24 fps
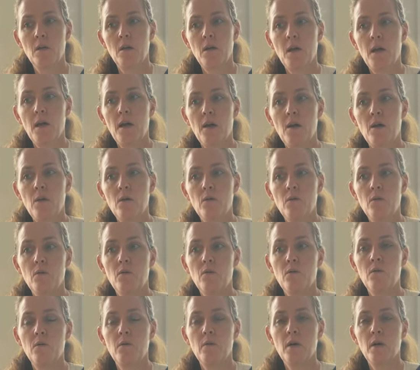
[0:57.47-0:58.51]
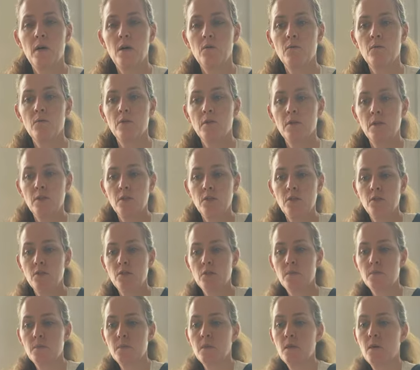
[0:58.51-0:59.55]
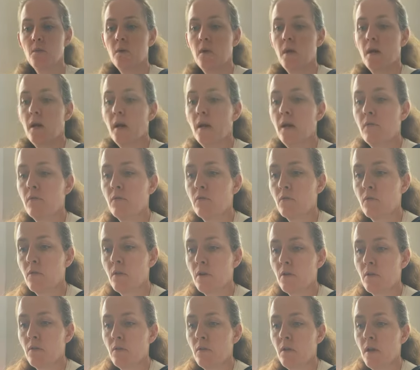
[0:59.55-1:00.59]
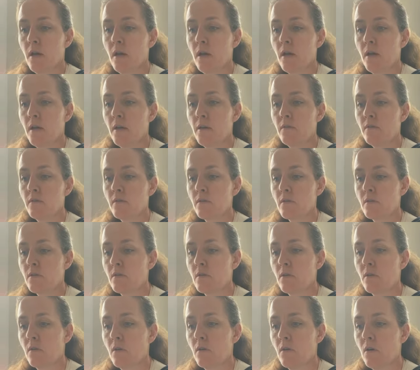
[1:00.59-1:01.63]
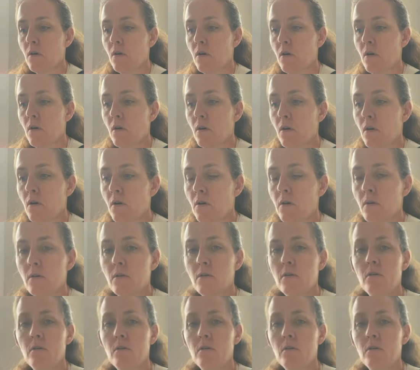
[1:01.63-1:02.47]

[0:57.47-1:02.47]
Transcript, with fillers: how our relationships that we have throughout our lives are,